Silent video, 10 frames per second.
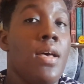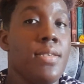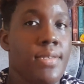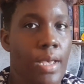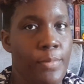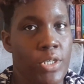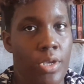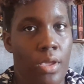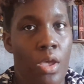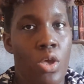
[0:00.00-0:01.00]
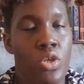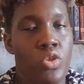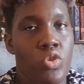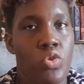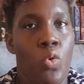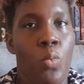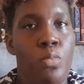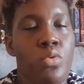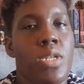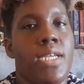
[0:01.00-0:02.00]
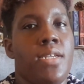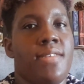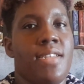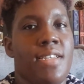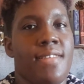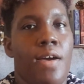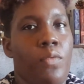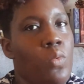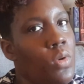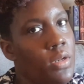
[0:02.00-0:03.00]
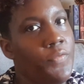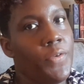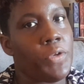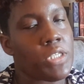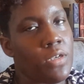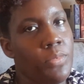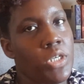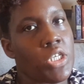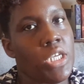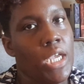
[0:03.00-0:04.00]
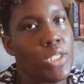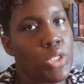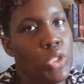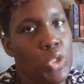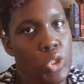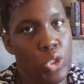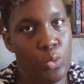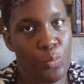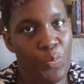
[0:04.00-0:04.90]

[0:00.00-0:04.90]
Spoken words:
subject. So Moonlight doesn't just have one favorite subject, she has 2.